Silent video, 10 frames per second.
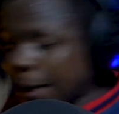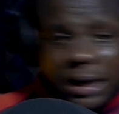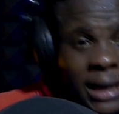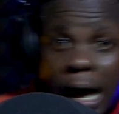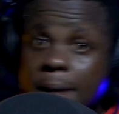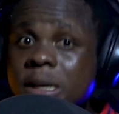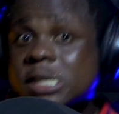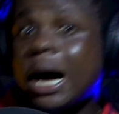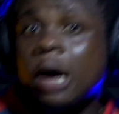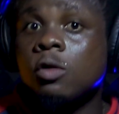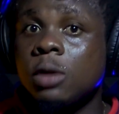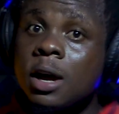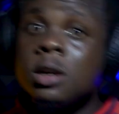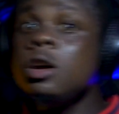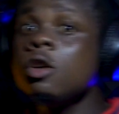Like, be sound.
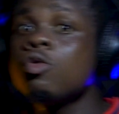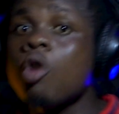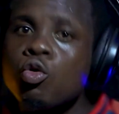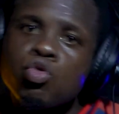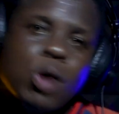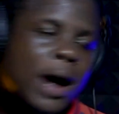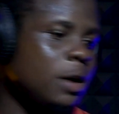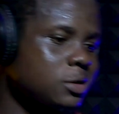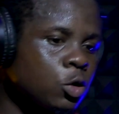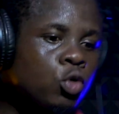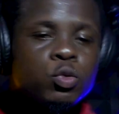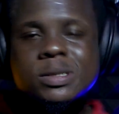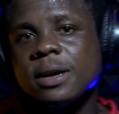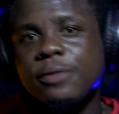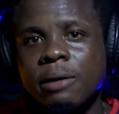And you who I say, who
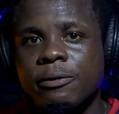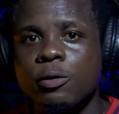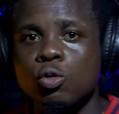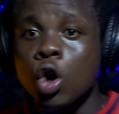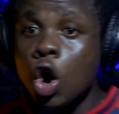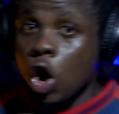say, fam fool.